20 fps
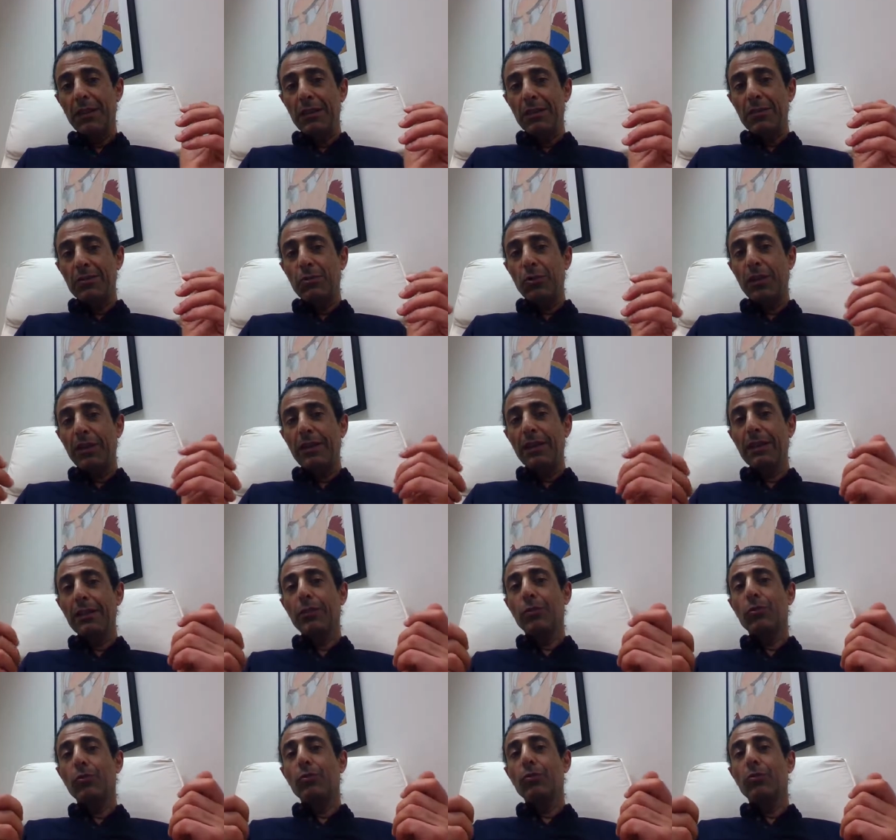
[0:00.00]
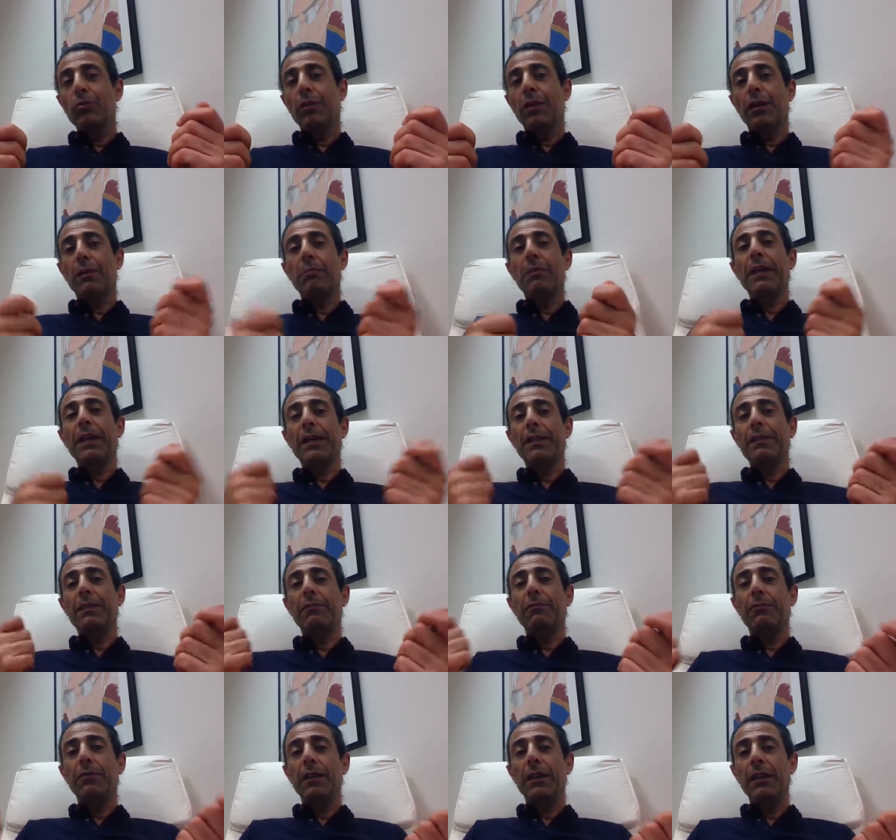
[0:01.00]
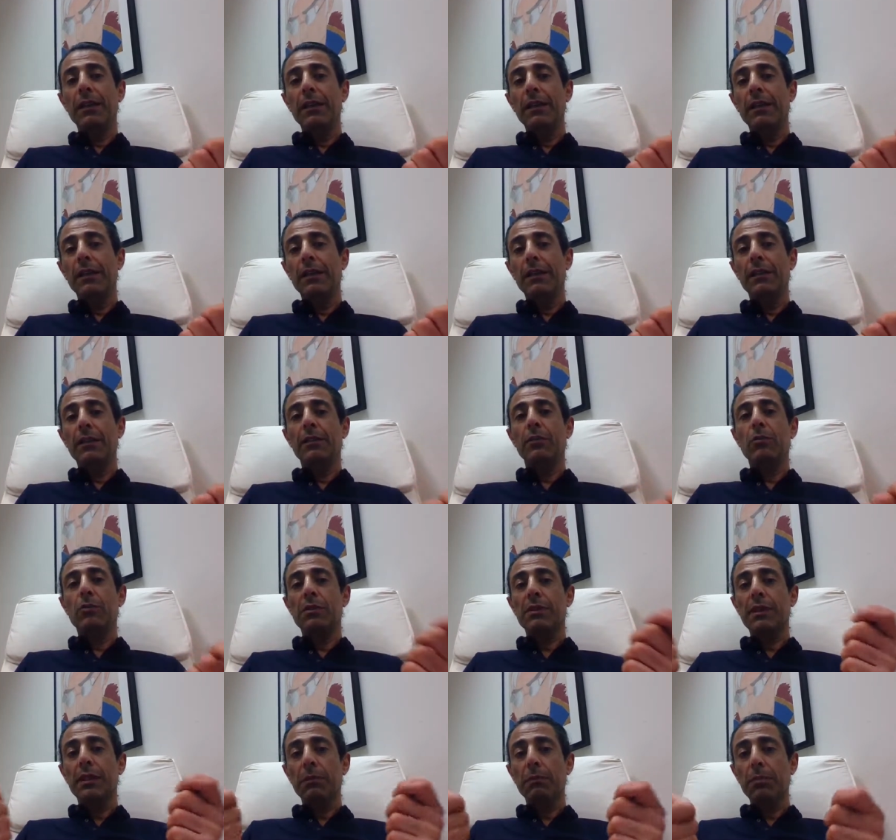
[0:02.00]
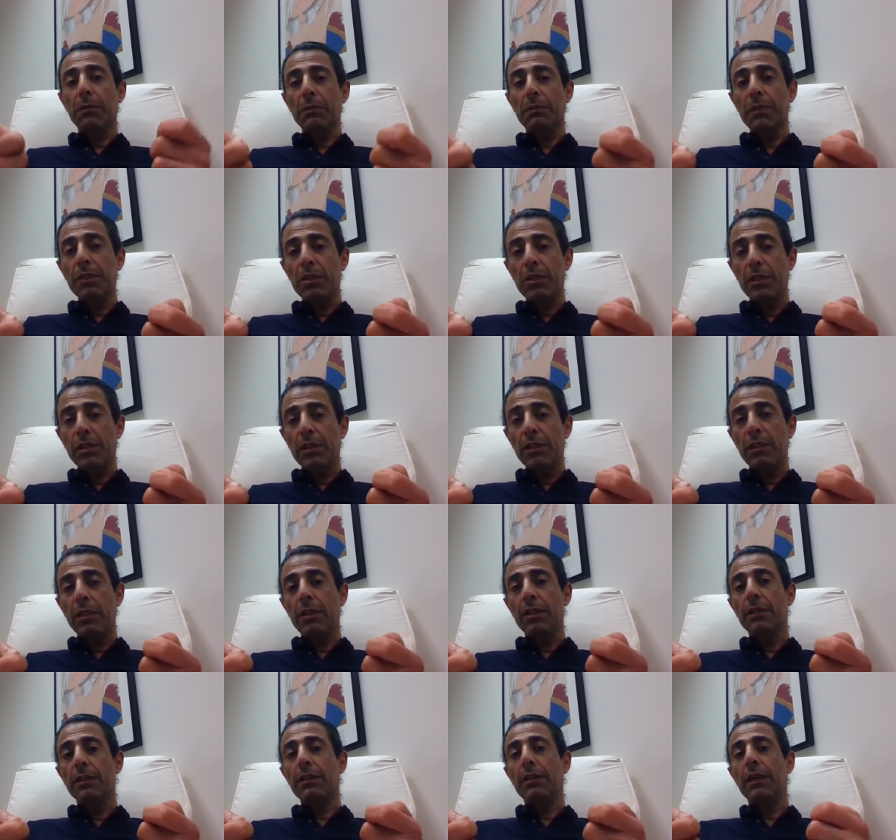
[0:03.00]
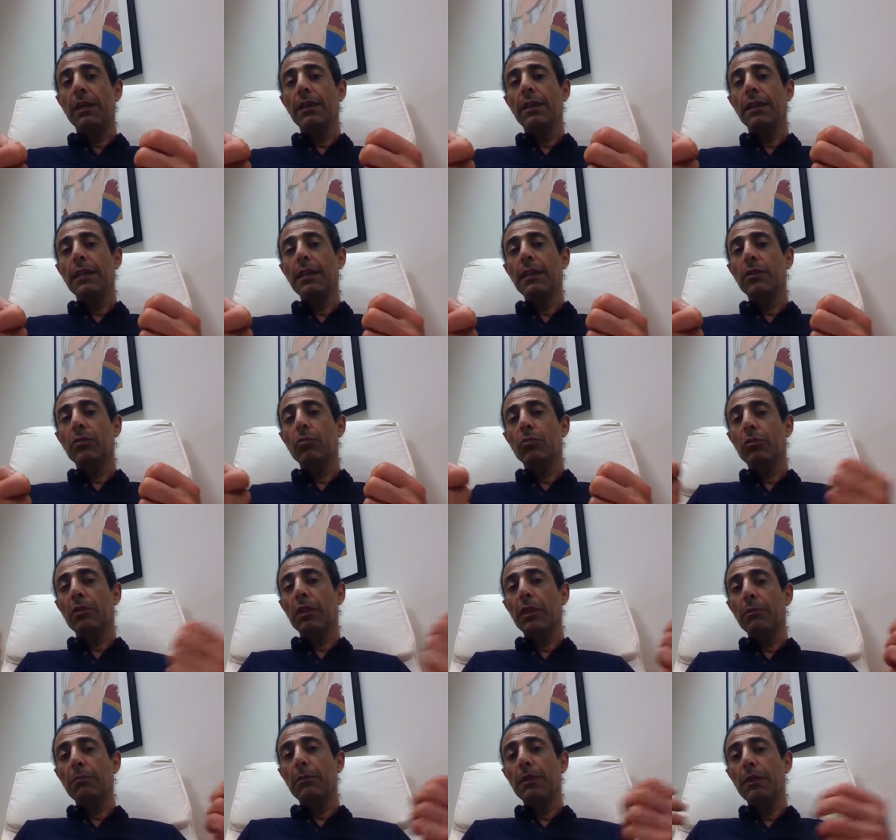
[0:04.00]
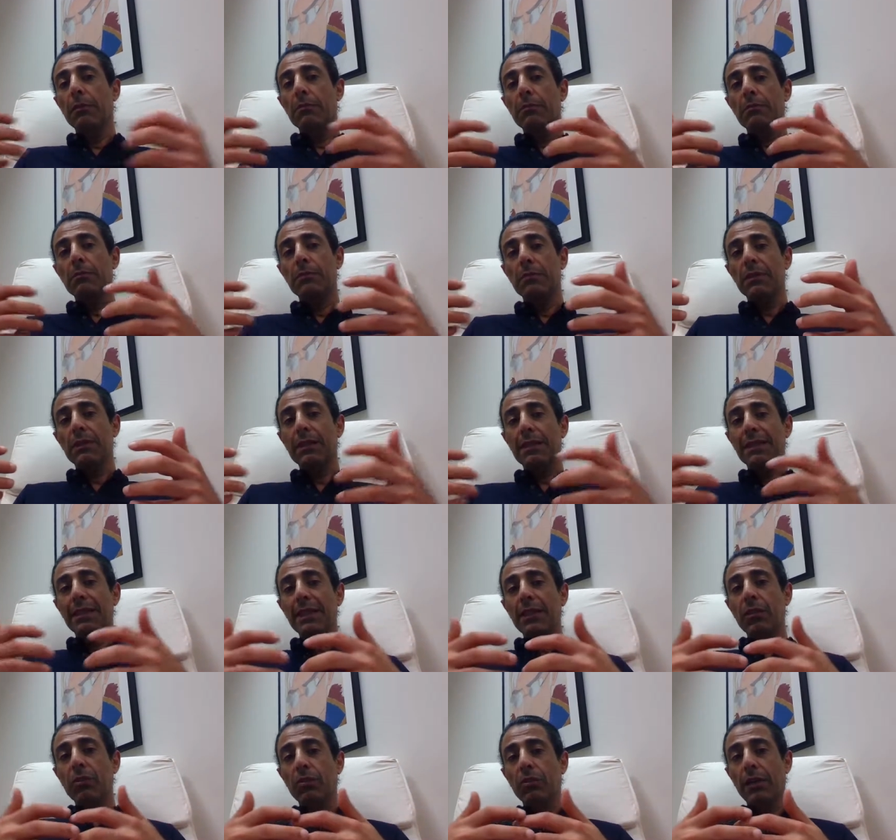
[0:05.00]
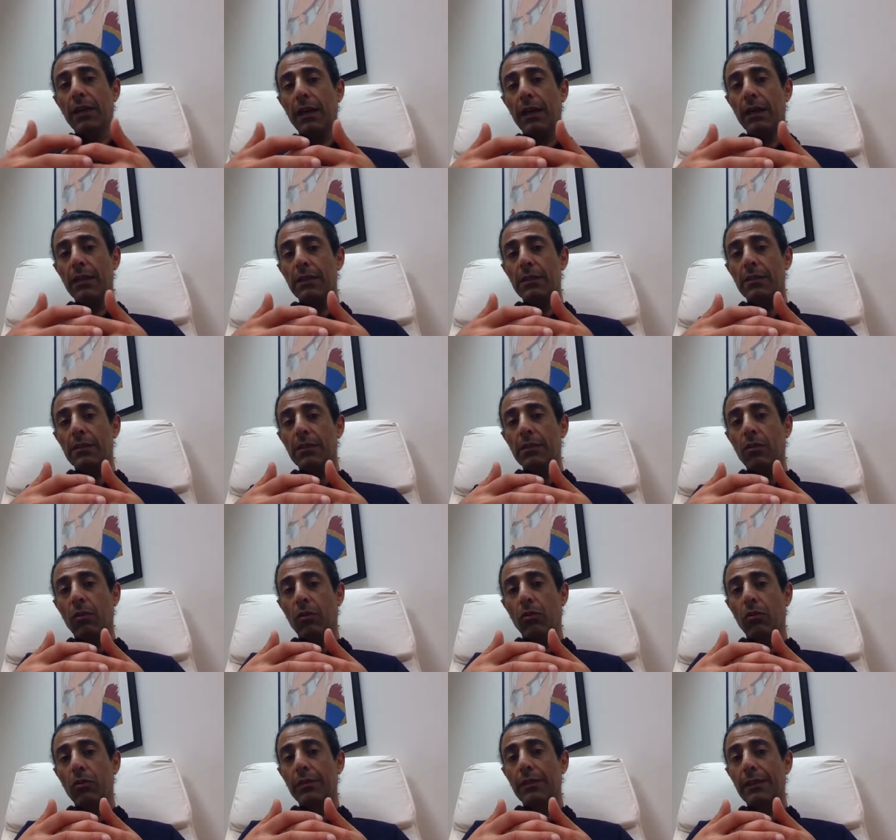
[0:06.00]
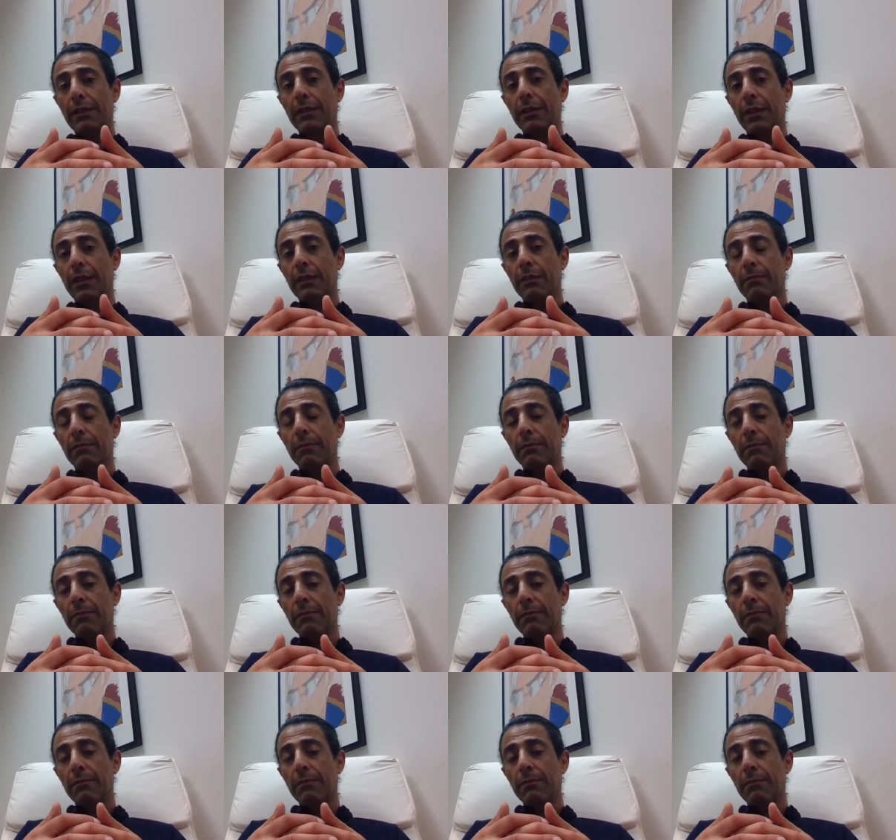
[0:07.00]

So I need to replicate the file, I need to set permission, and I need to keep them synchronized all the time.